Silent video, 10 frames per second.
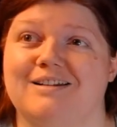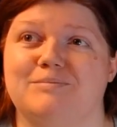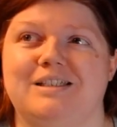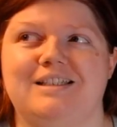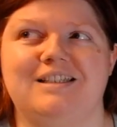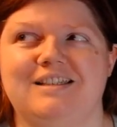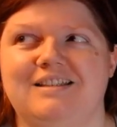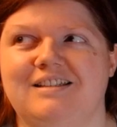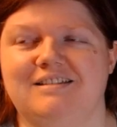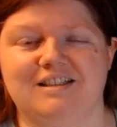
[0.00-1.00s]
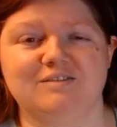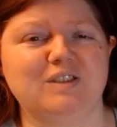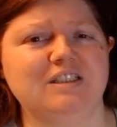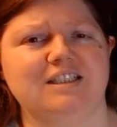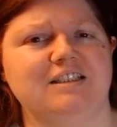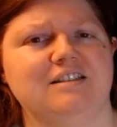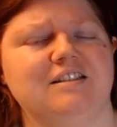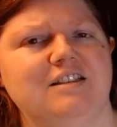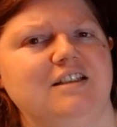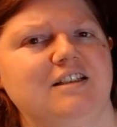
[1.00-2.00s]
I'm like, yeah, no, not really,
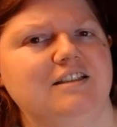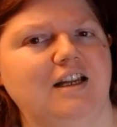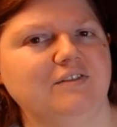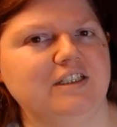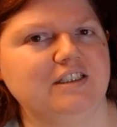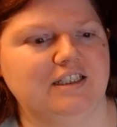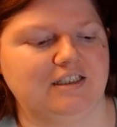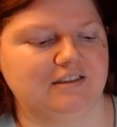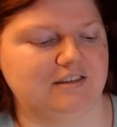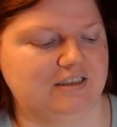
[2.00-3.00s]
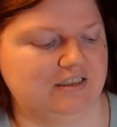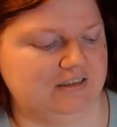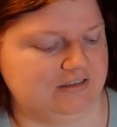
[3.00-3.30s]
not really.